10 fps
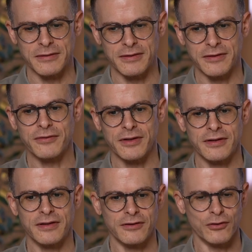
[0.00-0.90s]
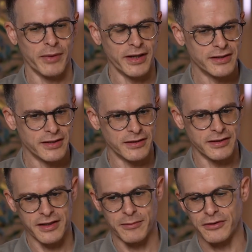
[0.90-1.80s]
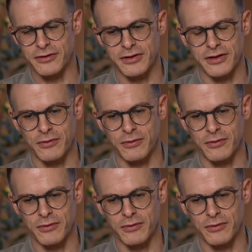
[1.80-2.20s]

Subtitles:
different domains in the same industry,